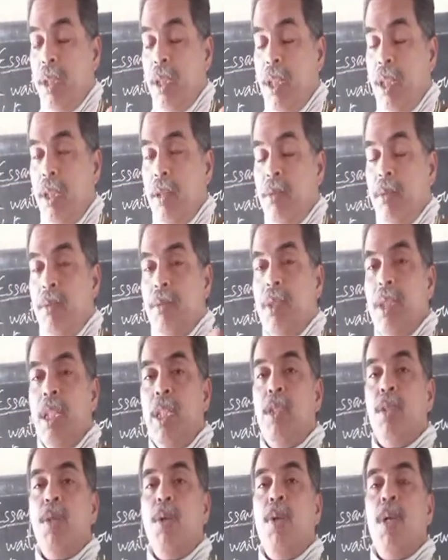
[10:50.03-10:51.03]
tell you,
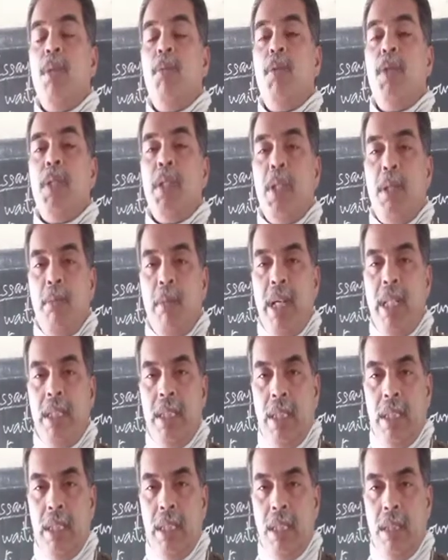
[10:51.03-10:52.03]
it's all about your
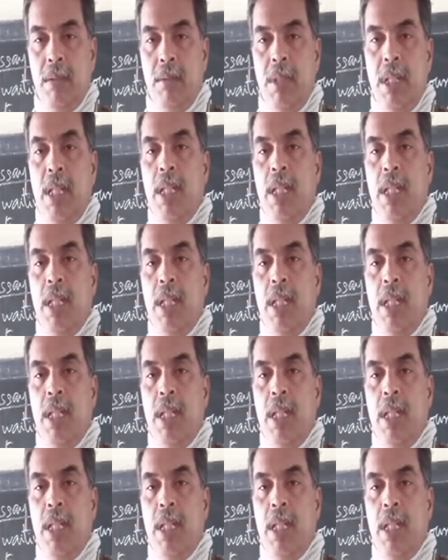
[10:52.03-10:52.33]
imagination.